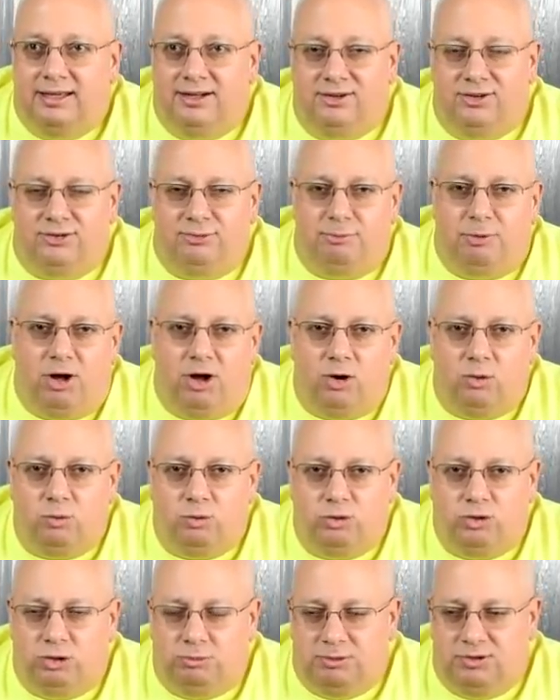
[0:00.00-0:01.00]
in a small
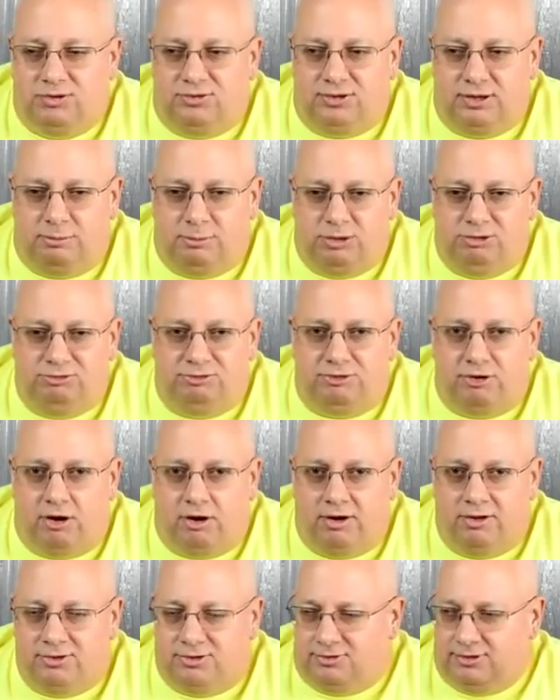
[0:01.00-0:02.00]
room and someone
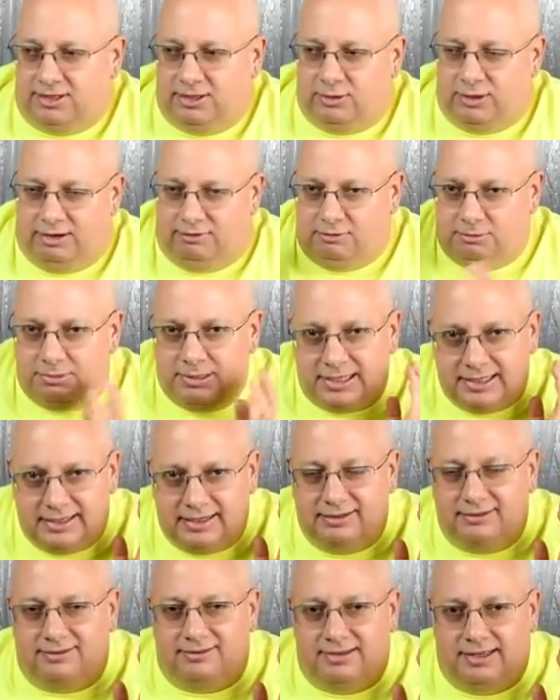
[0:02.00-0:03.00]
farts, you know, everybody
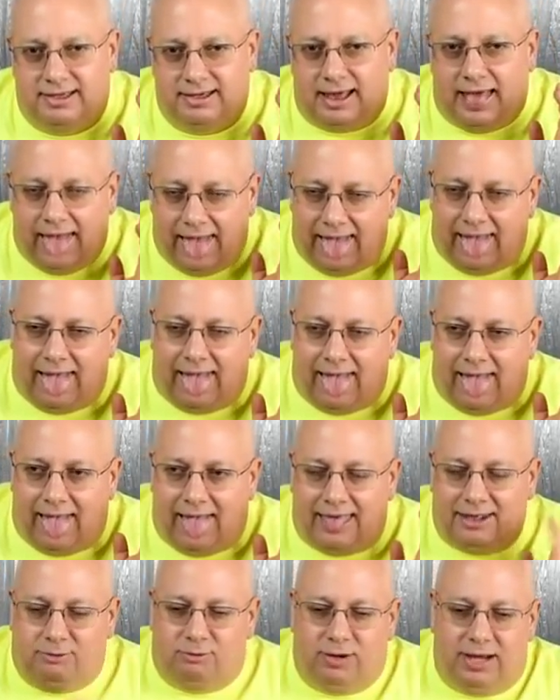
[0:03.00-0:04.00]
gets sick.
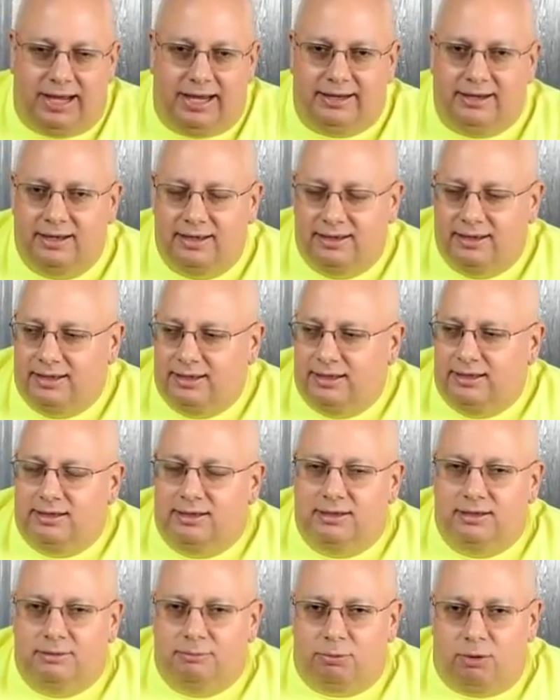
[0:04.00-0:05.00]
Ah! Right?
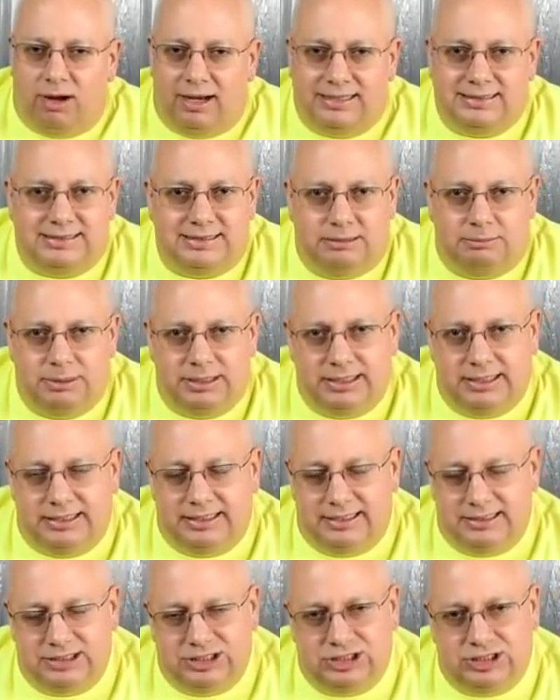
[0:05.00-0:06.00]

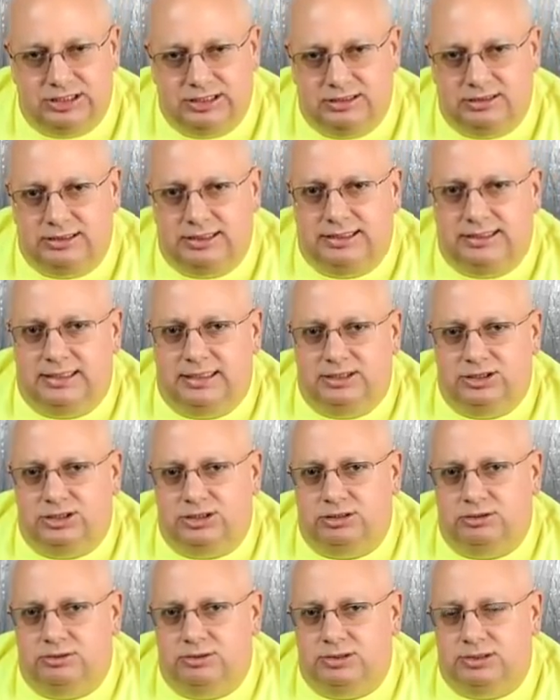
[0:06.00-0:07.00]
Proximity is shielding
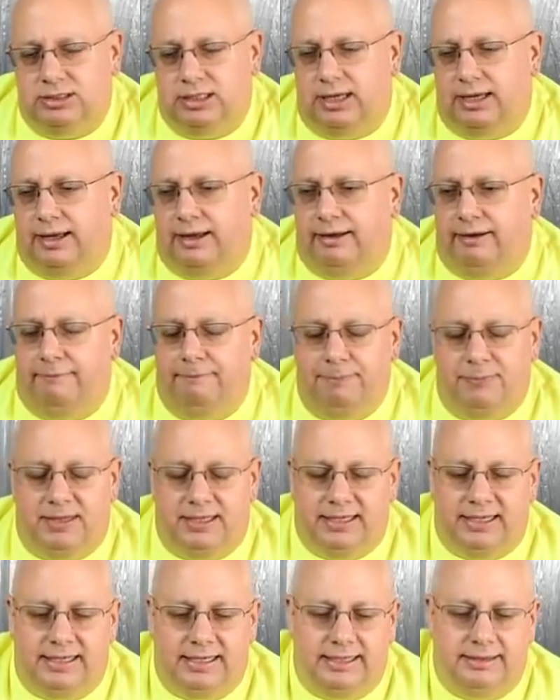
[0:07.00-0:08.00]
issues. Um,
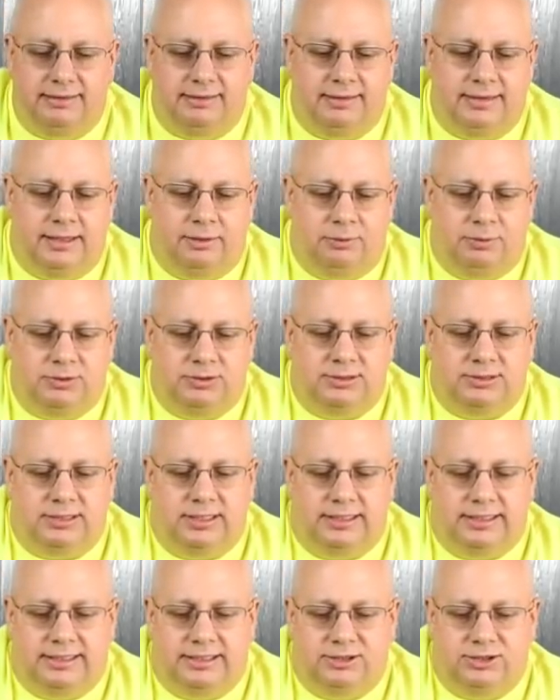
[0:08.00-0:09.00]
the heat that was
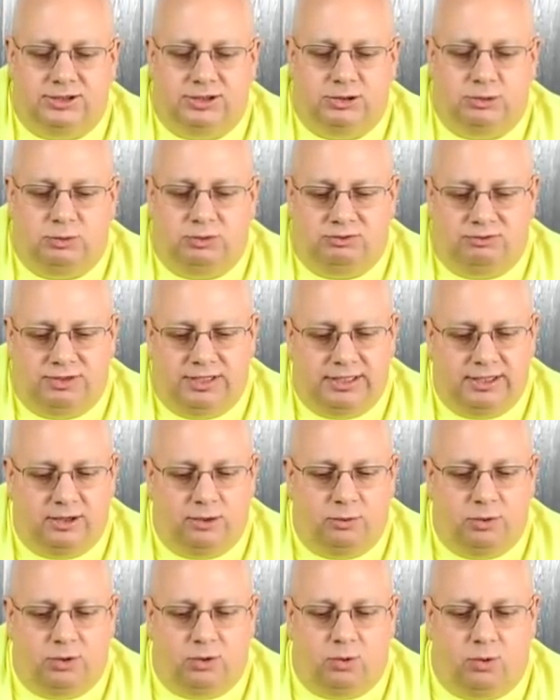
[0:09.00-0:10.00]
uh, an issue with
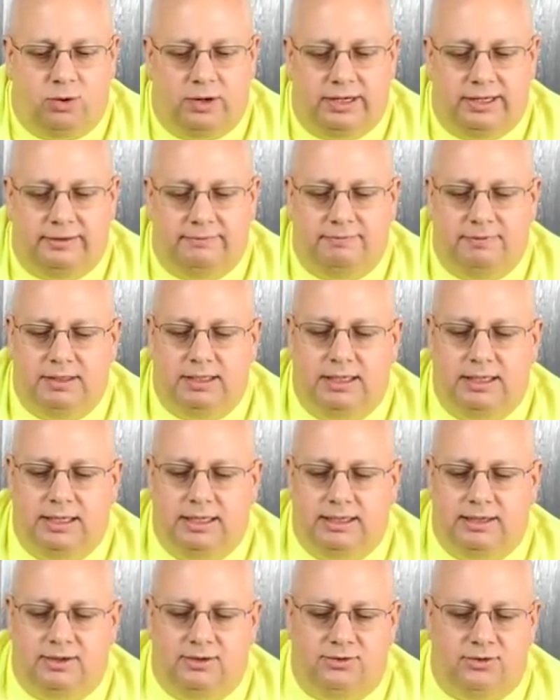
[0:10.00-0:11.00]
video recording
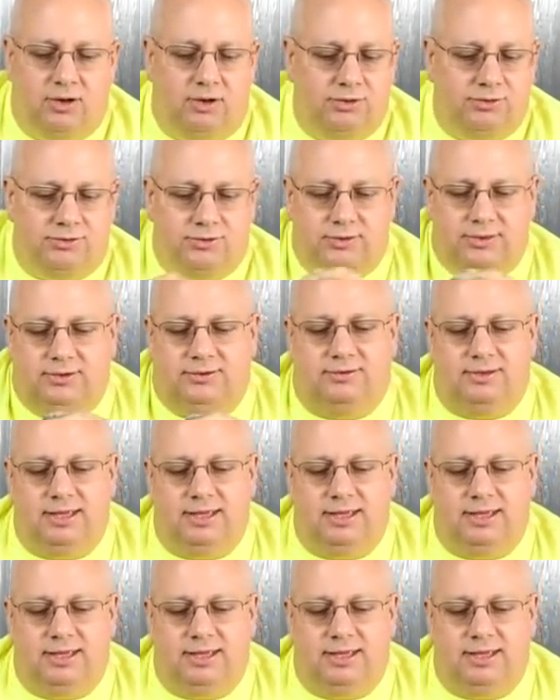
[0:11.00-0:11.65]
is also the